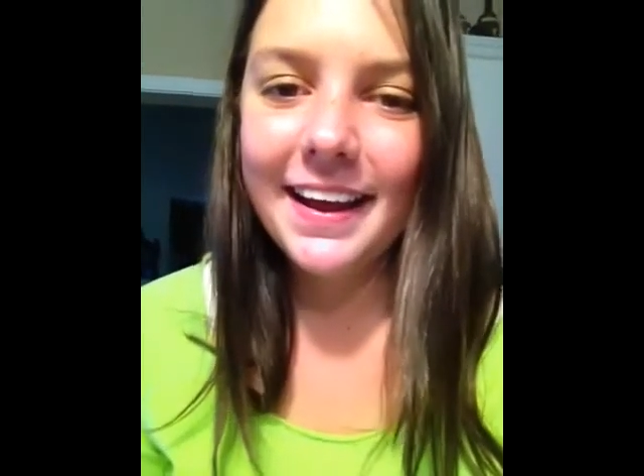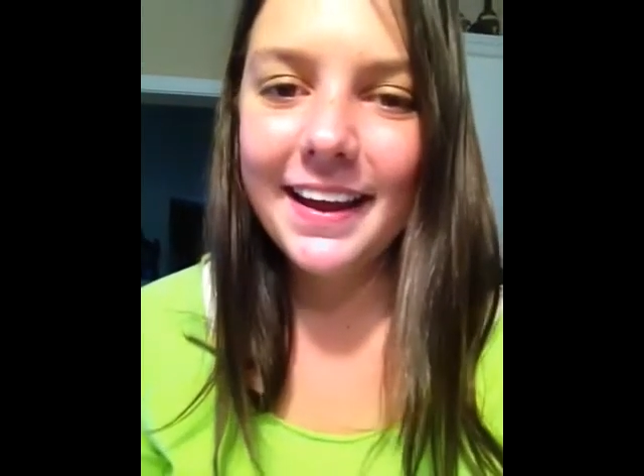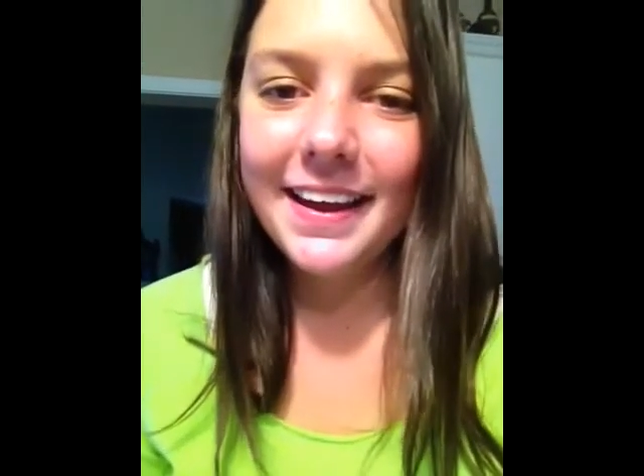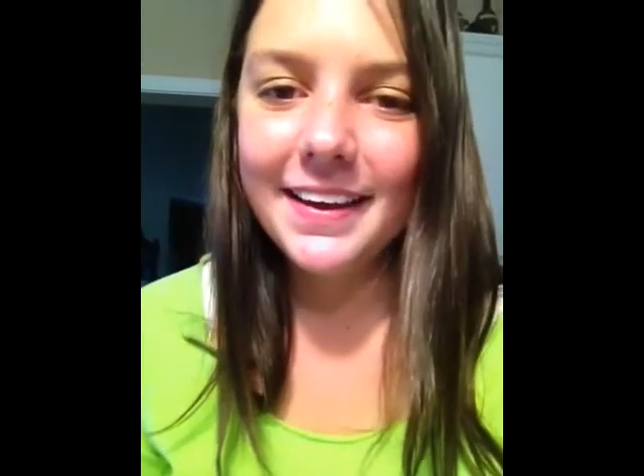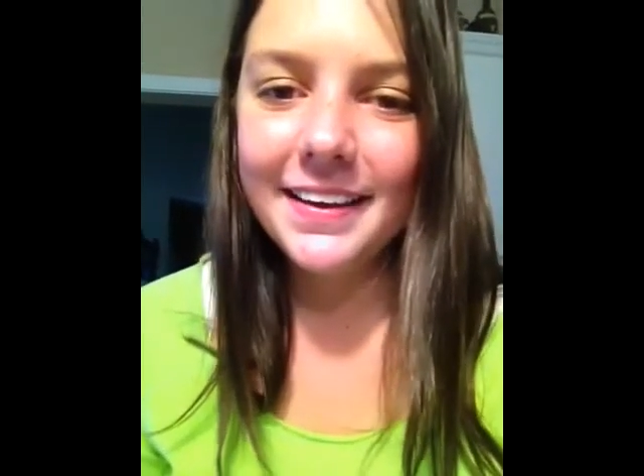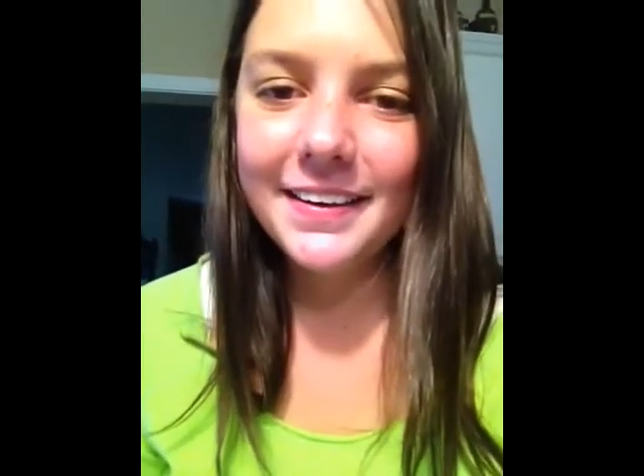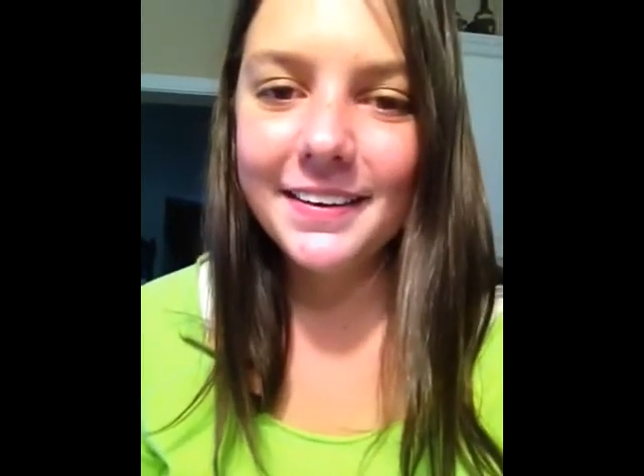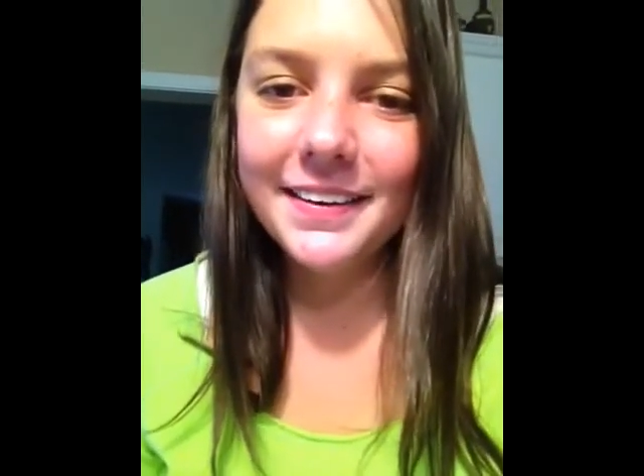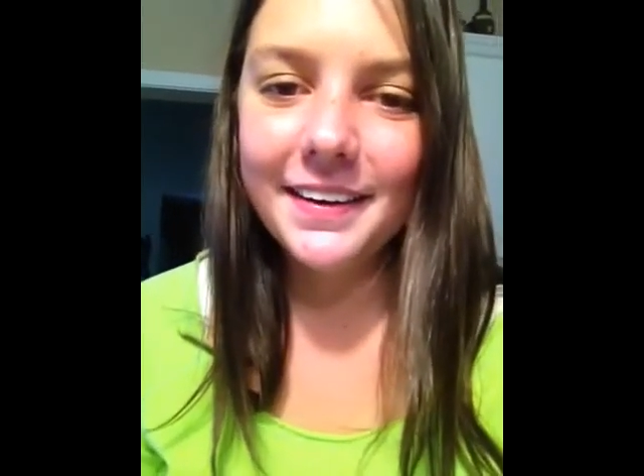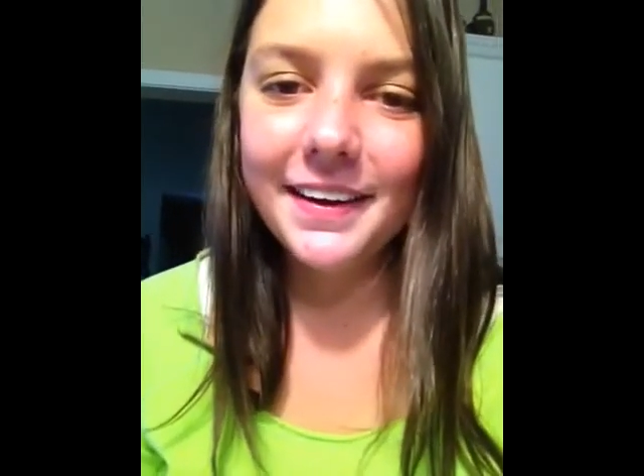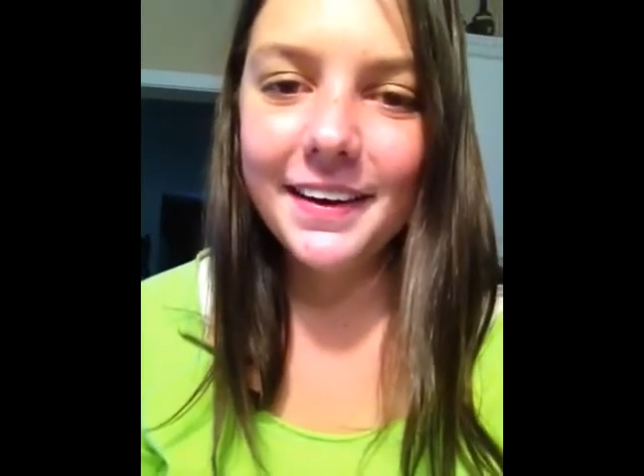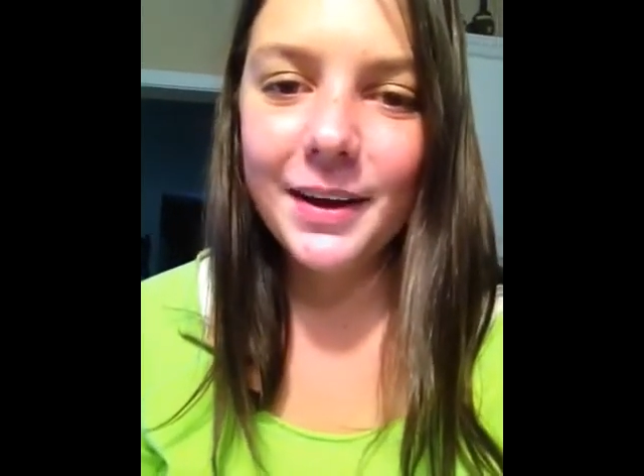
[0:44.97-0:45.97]

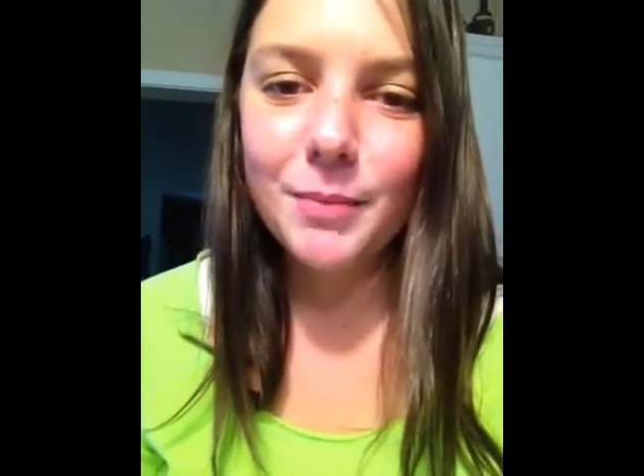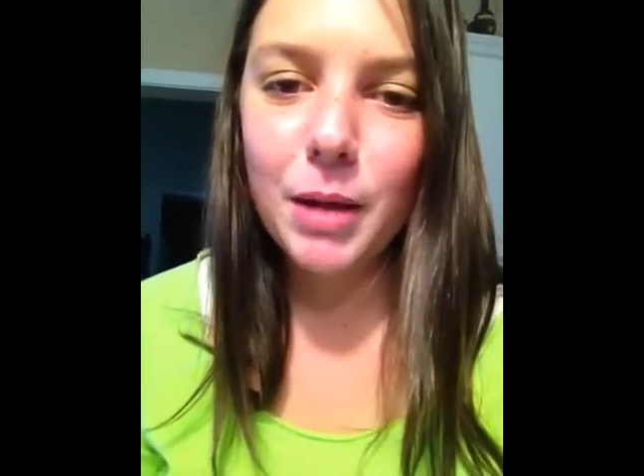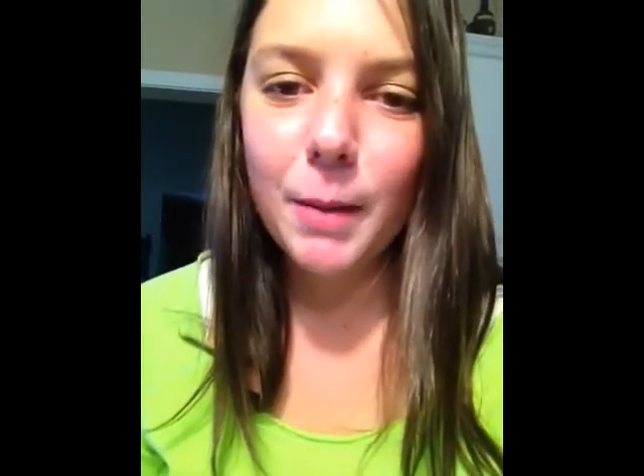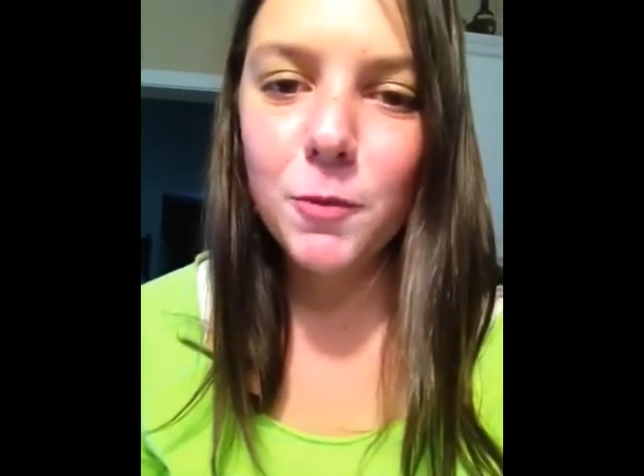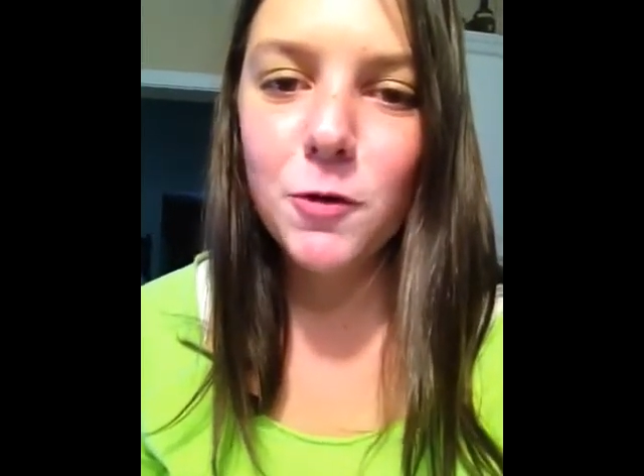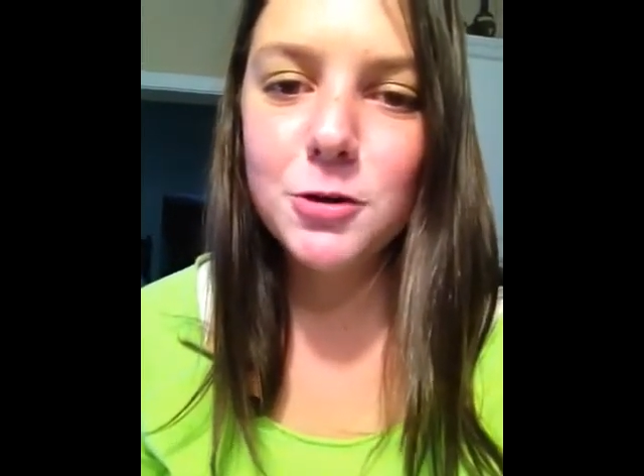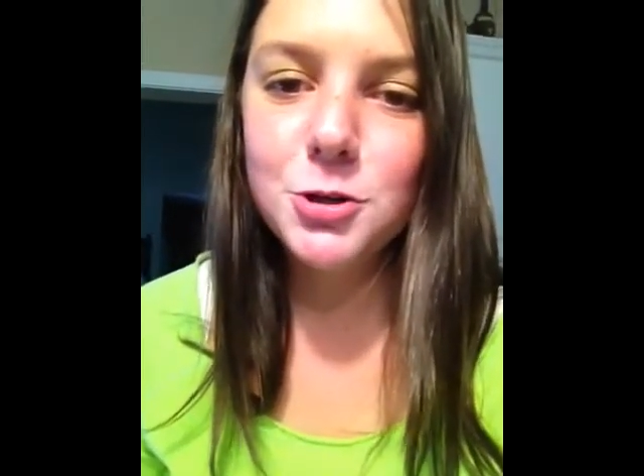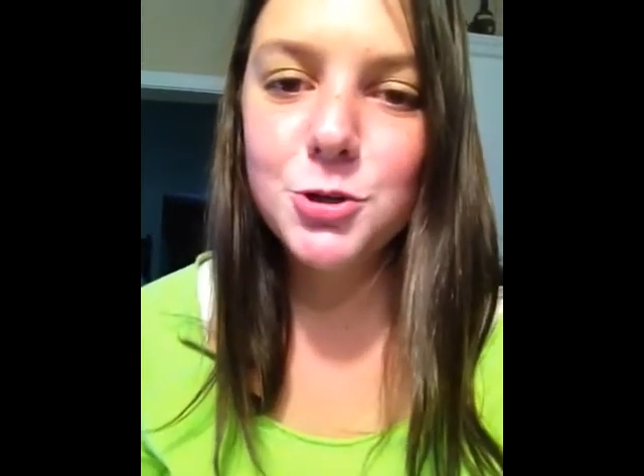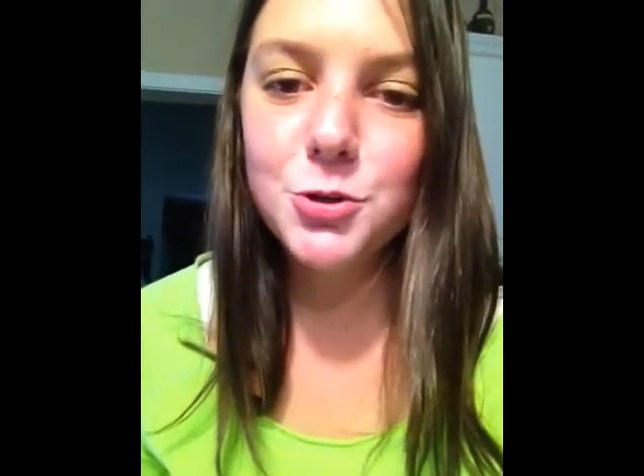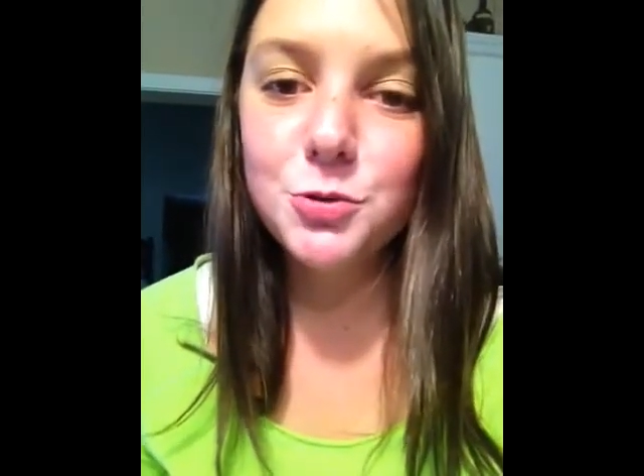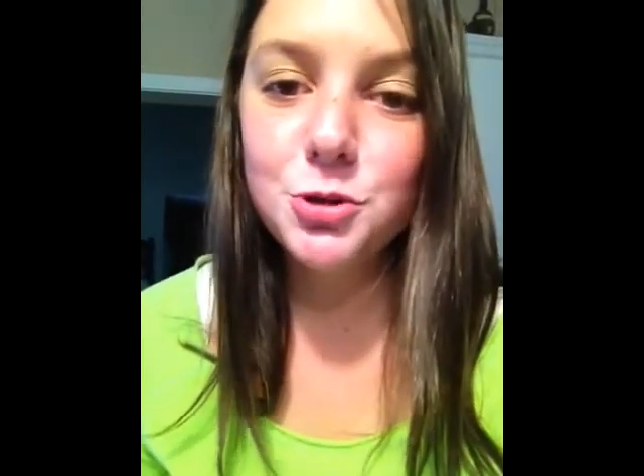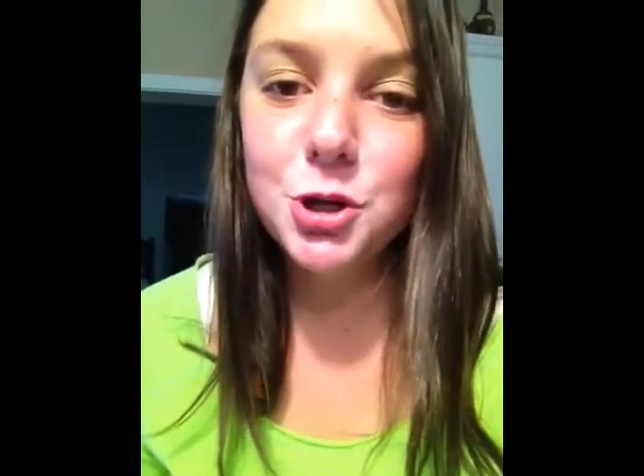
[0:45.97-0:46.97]
and I'm going to